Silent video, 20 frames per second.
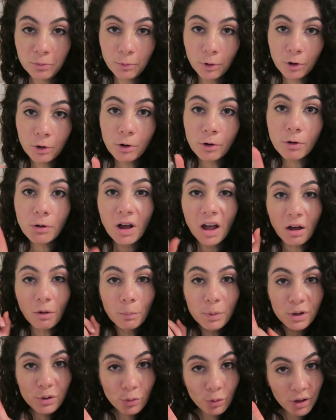Tomorrow I'll
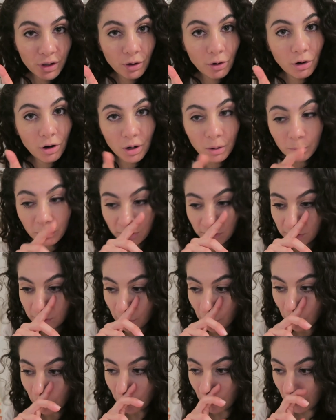be doing arms,
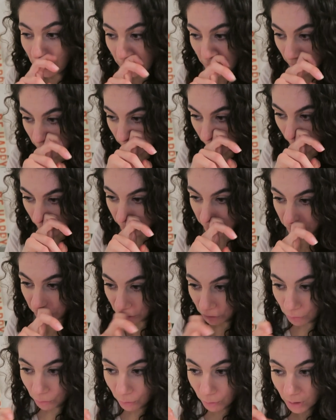so I wanna
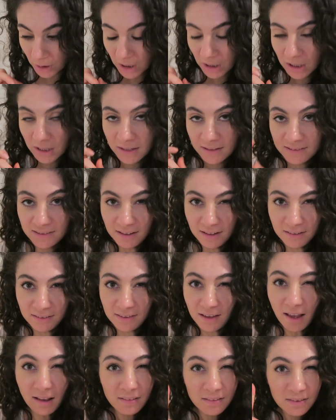do 6
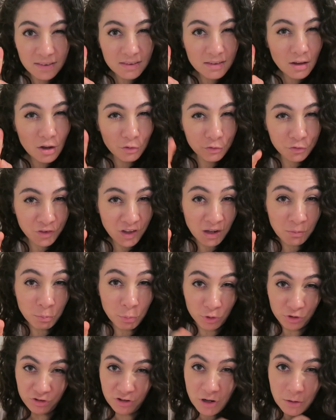sets of 10
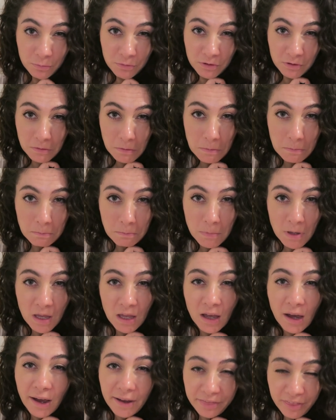push-ups.
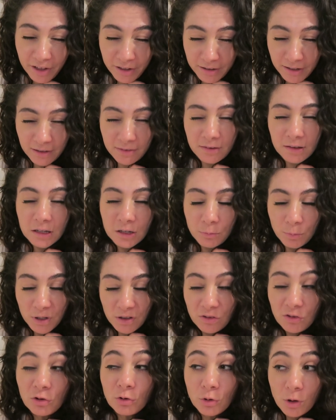I think that's a little
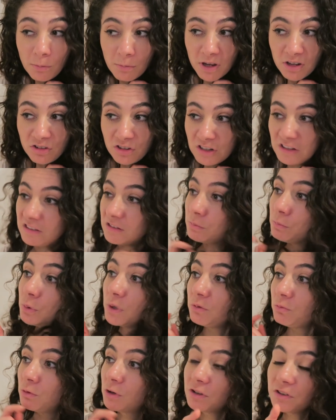bit too ambitious,
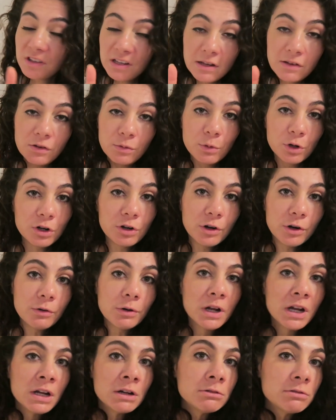but we'll see
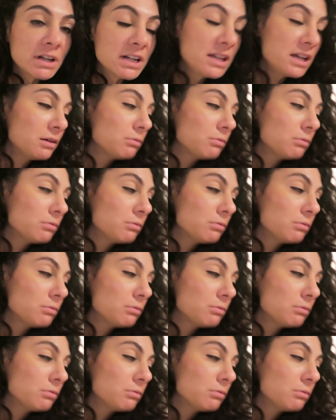tomorrow. Right